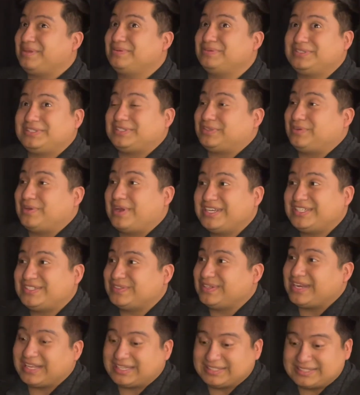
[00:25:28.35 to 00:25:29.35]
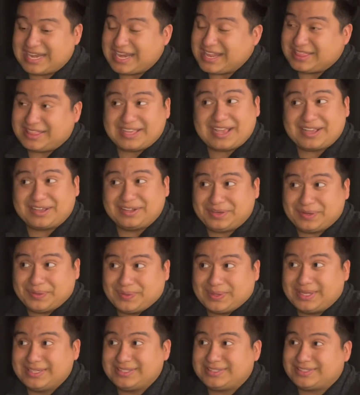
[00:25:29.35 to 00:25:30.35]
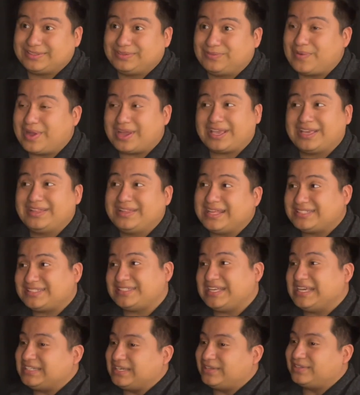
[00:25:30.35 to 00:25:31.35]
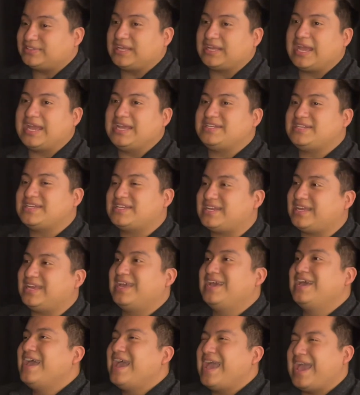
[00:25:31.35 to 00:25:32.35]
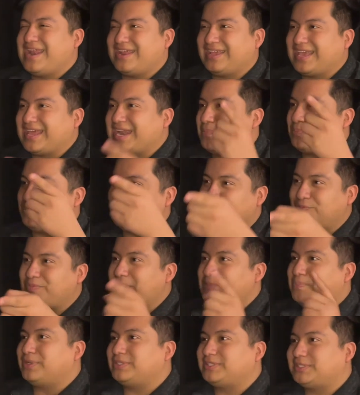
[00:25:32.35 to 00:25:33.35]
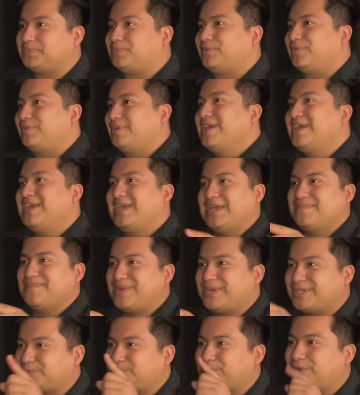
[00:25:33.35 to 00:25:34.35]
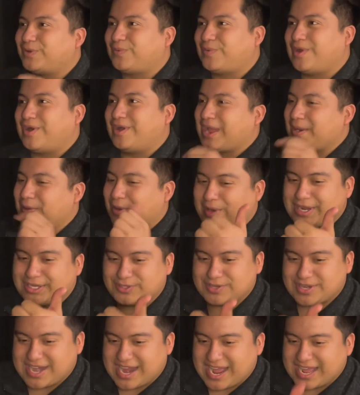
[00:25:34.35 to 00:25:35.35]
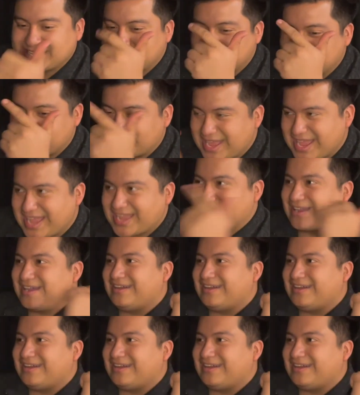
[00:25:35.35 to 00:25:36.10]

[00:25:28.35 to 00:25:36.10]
It was just graduating because I didn't think I could do it. So walking that stage, I was like, I did it. And again, I proved my principle in middle school wrong. I graduated high school and college.